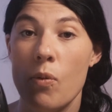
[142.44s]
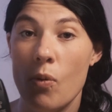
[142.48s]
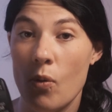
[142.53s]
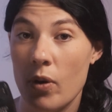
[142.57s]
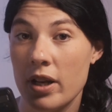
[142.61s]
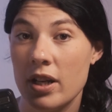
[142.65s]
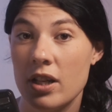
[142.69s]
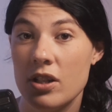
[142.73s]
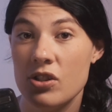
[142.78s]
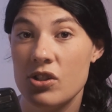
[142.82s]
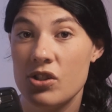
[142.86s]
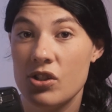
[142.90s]

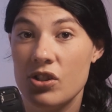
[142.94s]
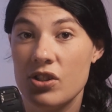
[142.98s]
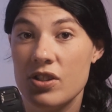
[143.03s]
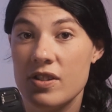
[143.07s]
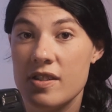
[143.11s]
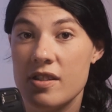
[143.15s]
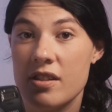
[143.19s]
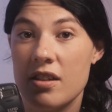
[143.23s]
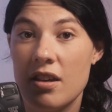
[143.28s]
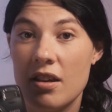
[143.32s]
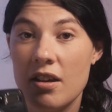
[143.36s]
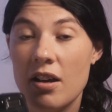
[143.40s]
point and
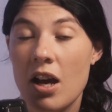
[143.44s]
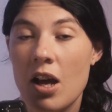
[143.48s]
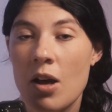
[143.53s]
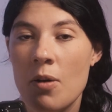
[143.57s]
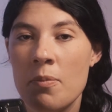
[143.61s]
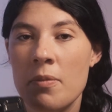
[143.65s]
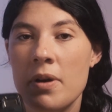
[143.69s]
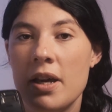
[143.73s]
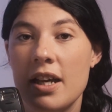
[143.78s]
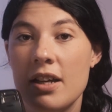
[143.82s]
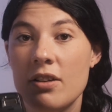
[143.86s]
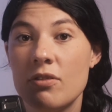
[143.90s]
shoots can
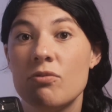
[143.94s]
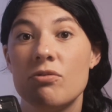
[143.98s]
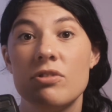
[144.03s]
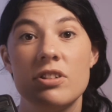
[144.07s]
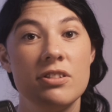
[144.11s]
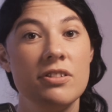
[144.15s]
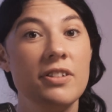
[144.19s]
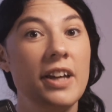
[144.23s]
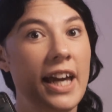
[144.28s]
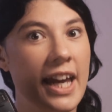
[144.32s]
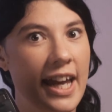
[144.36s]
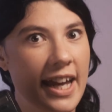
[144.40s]
come in
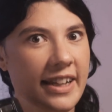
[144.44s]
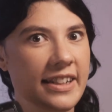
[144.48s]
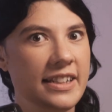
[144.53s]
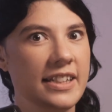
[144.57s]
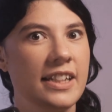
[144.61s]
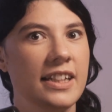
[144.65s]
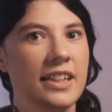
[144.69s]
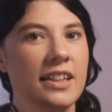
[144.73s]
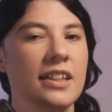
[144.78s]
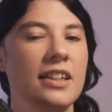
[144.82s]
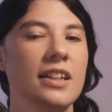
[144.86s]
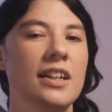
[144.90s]
real
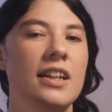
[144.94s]
handy.